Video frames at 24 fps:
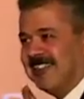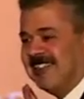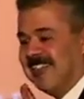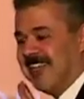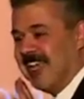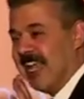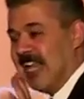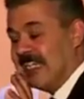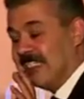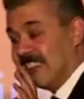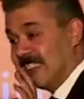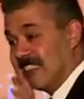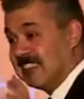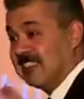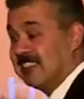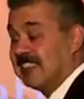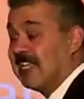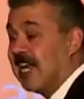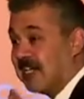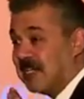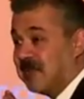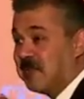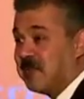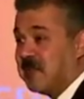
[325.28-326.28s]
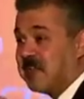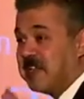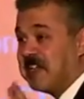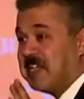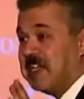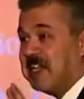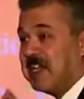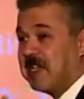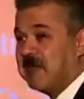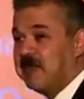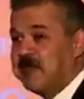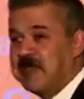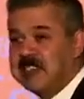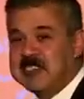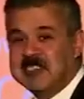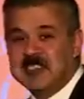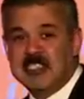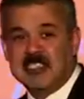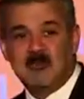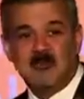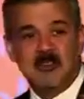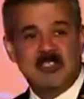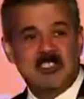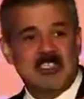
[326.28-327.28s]
and start up a real
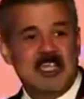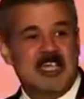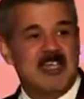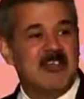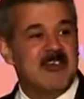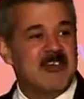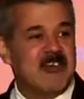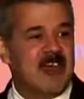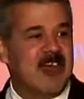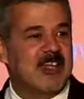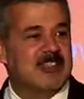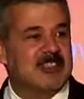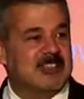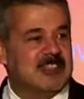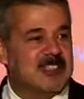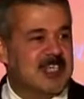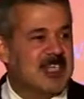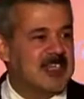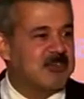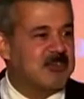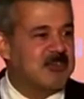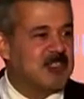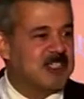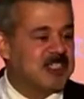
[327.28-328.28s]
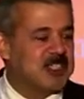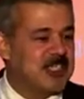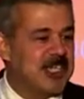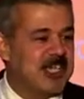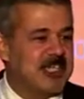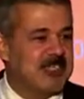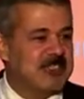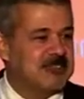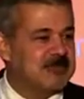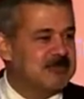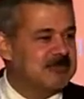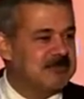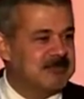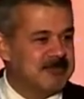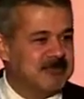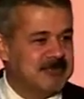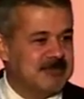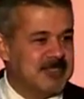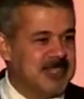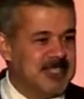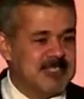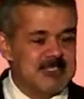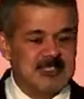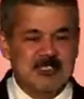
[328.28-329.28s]
business which can transact, which can
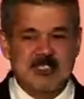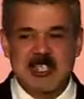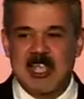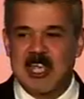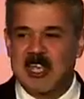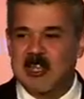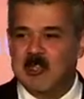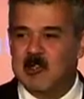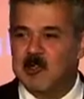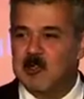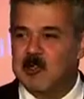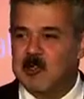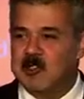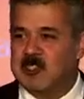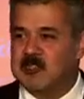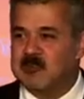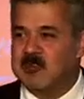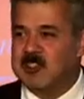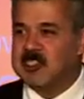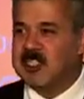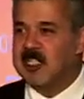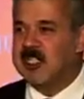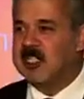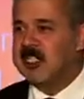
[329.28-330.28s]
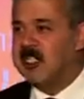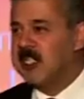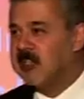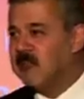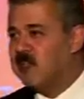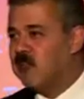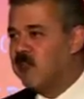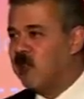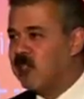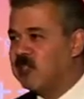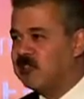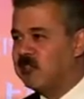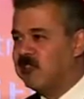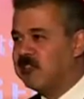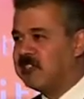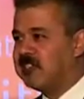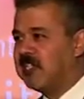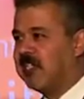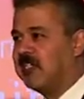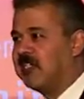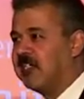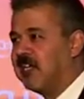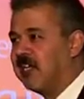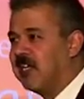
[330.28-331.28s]
sell goods, which can invoice, which
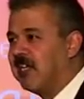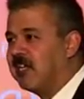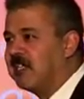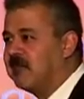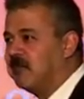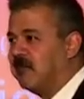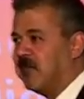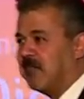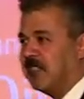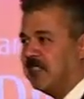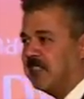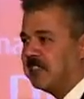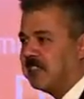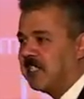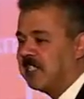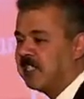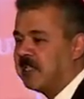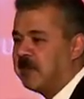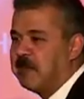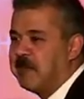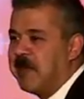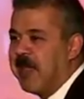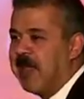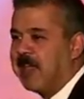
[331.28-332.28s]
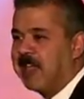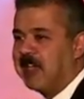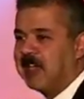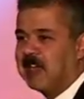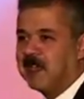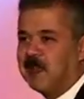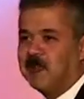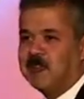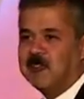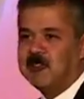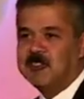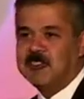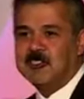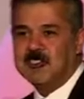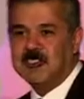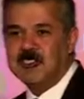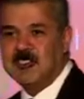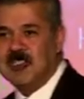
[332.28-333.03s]
can collect money, set up bank accounts,